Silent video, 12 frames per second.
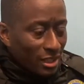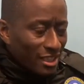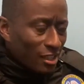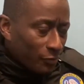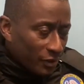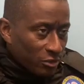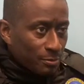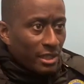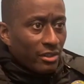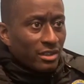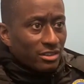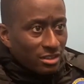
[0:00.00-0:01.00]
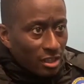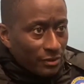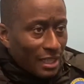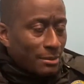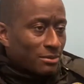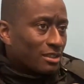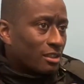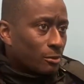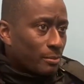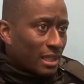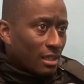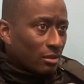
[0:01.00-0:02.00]
enough experience, enough games under the
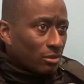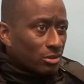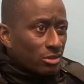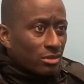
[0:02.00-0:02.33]
belt.